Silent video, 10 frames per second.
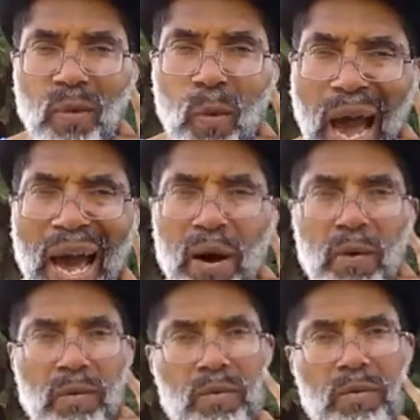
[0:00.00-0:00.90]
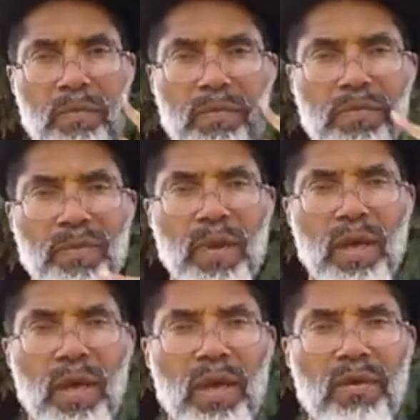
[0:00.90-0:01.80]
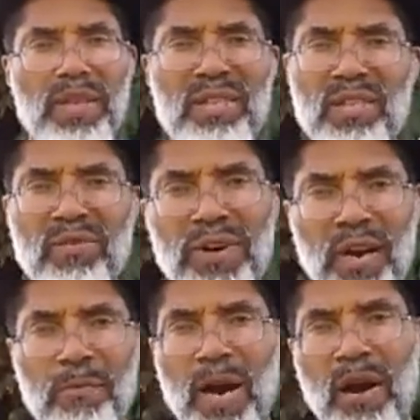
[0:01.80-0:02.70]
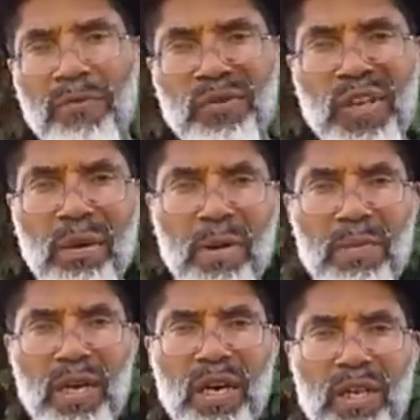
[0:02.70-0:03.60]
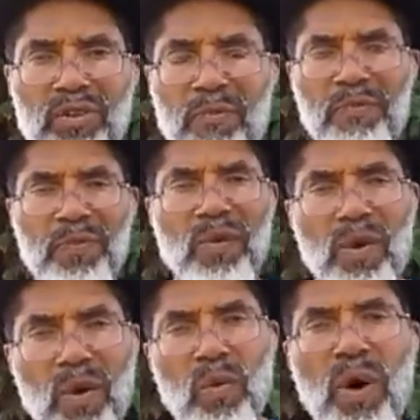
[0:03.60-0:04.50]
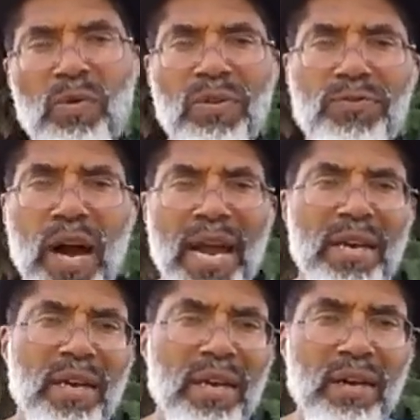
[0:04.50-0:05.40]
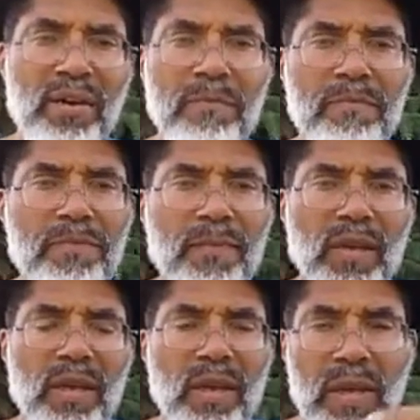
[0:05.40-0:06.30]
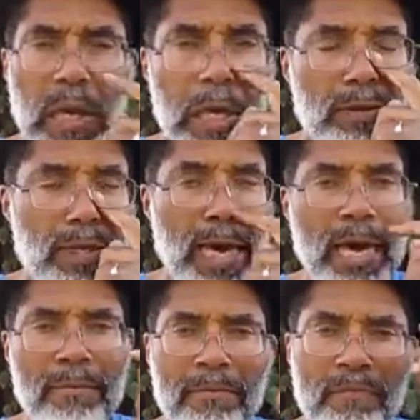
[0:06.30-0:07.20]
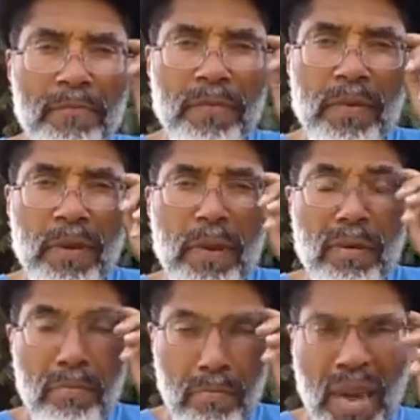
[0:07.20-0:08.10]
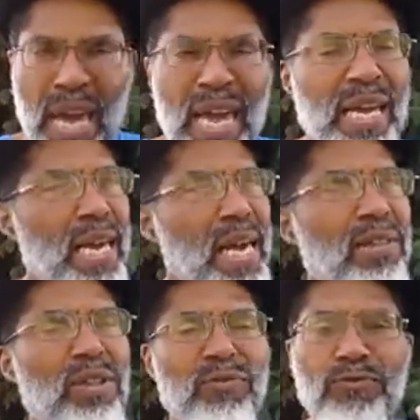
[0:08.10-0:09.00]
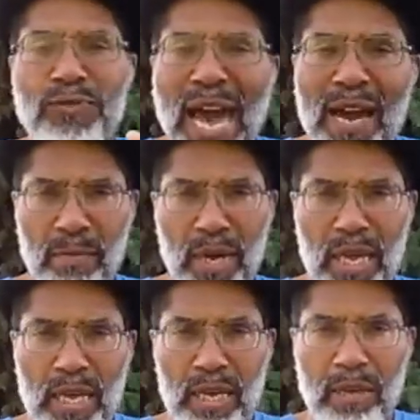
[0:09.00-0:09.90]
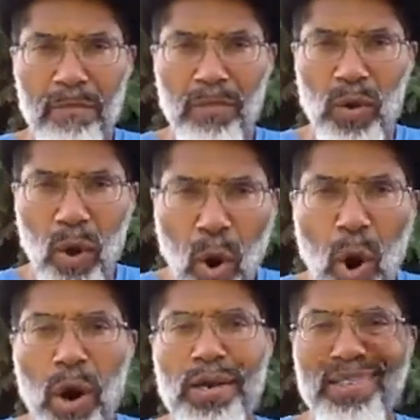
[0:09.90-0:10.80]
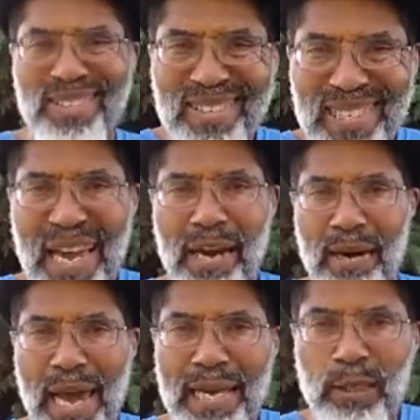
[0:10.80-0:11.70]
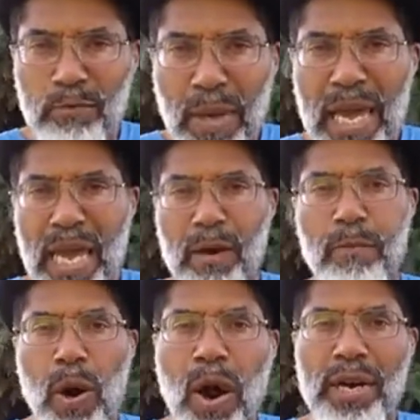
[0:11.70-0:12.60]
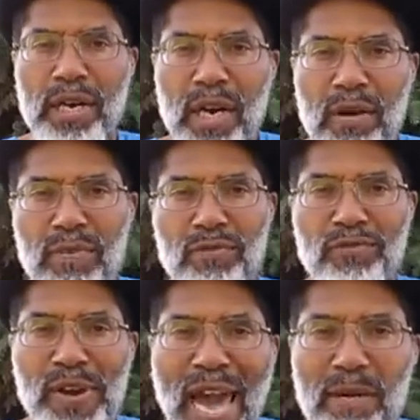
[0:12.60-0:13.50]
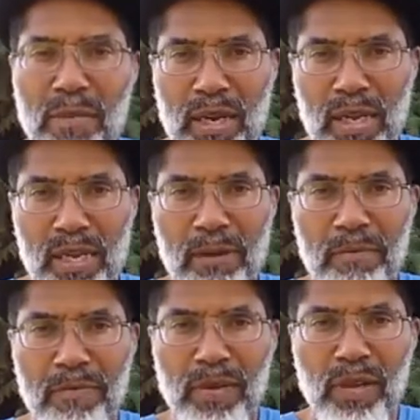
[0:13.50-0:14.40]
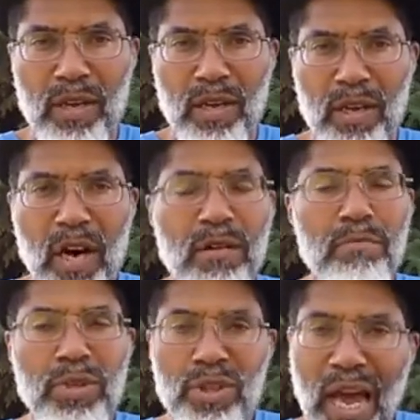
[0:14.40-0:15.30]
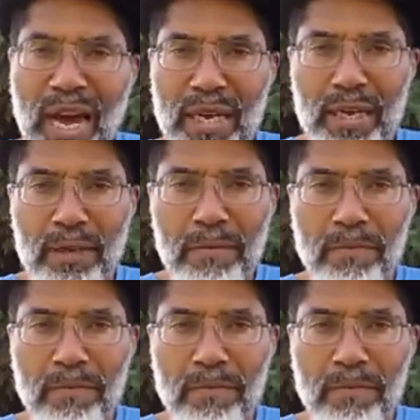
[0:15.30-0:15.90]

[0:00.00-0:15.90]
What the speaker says: Wow. This is a very powerful statement because what we find here is that being in the family or considered as being part of the family of Messiah